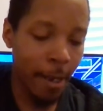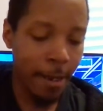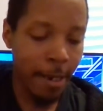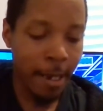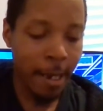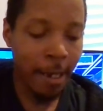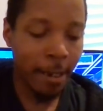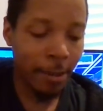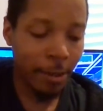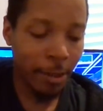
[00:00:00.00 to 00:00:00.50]

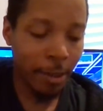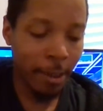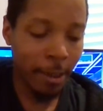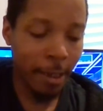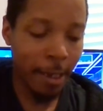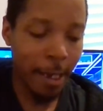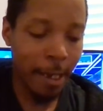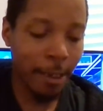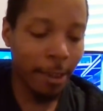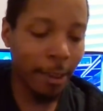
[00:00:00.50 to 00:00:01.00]

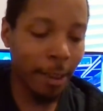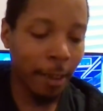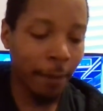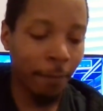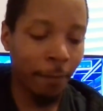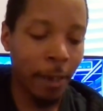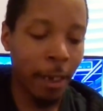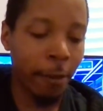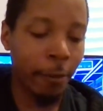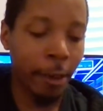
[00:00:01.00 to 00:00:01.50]
Nancy is
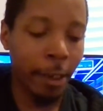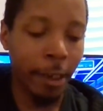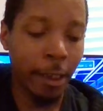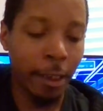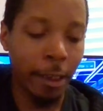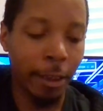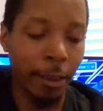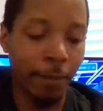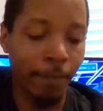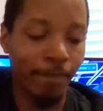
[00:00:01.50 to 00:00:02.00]
a
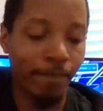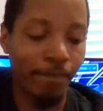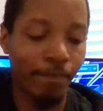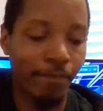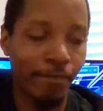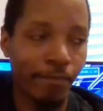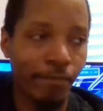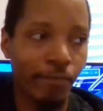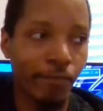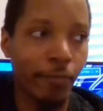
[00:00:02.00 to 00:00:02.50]
very
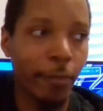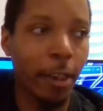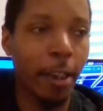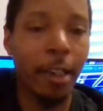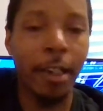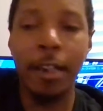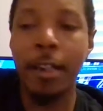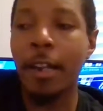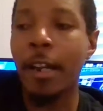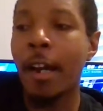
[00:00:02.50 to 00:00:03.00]

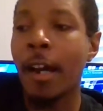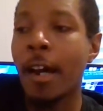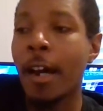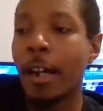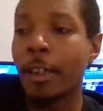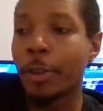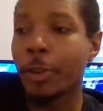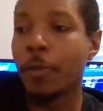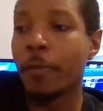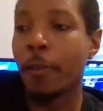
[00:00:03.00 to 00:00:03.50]

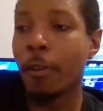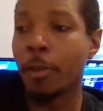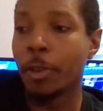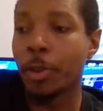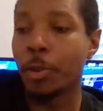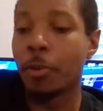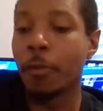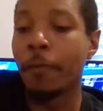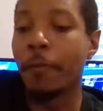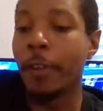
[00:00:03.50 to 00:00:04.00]

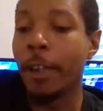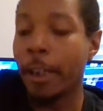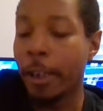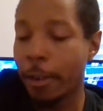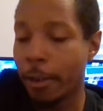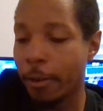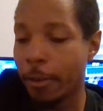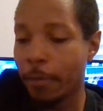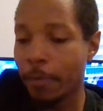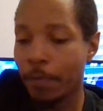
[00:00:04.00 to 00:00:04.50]
controversial
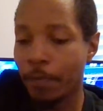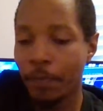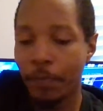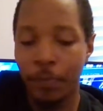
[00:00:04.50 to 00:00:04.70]
figure.